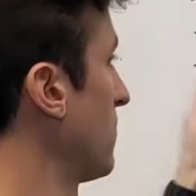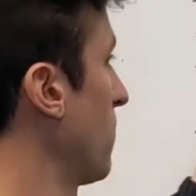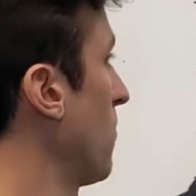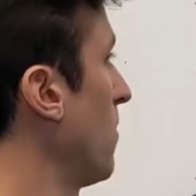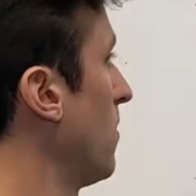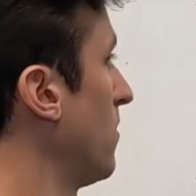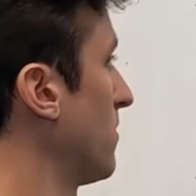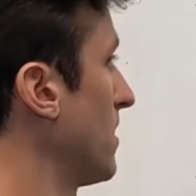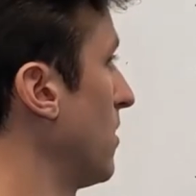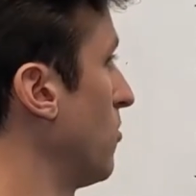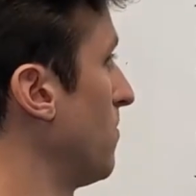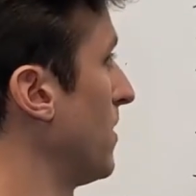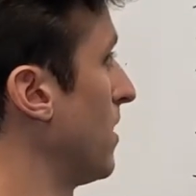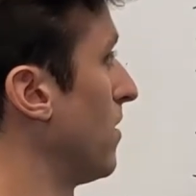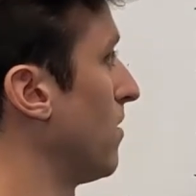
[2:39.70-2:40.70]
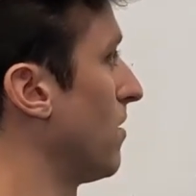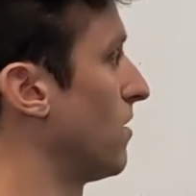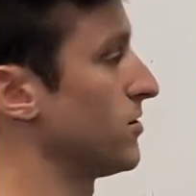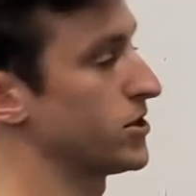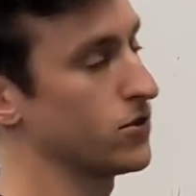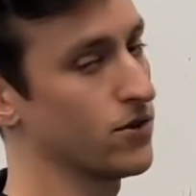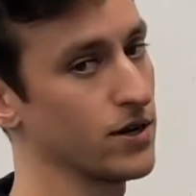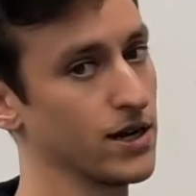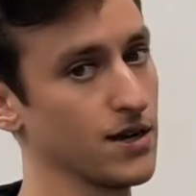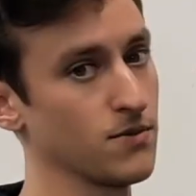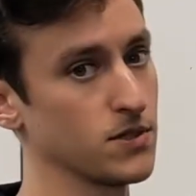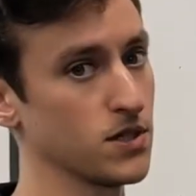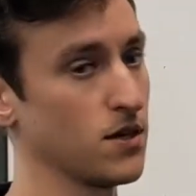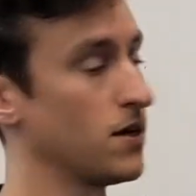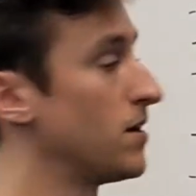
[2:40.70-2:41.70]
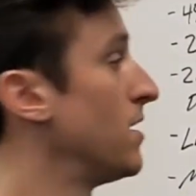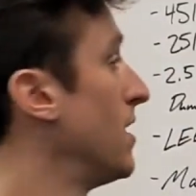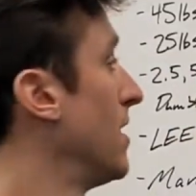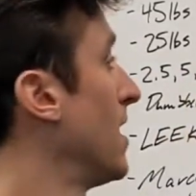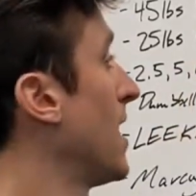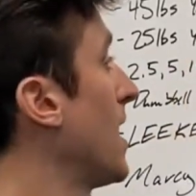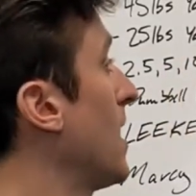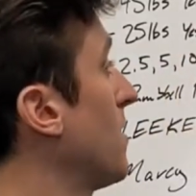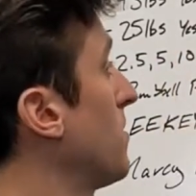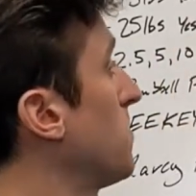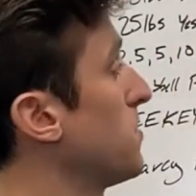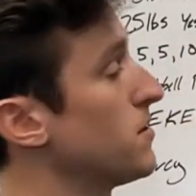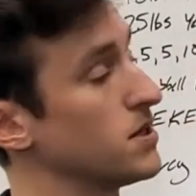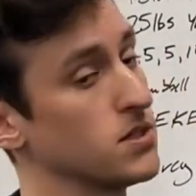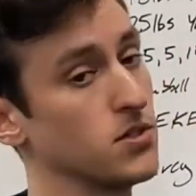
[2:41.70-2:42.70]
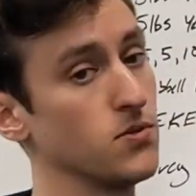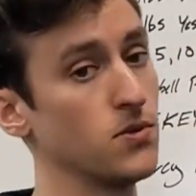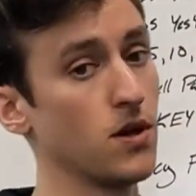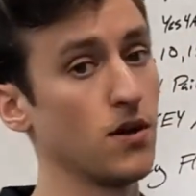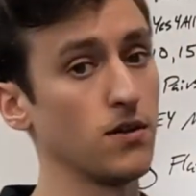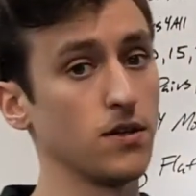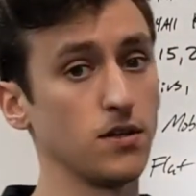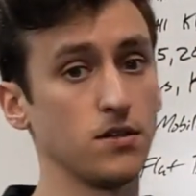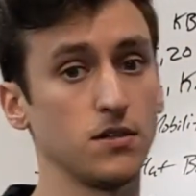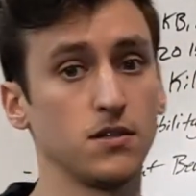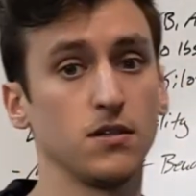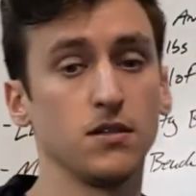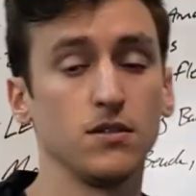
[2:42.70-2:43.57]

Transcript: for All kettlebell, also on Amazon, at $32.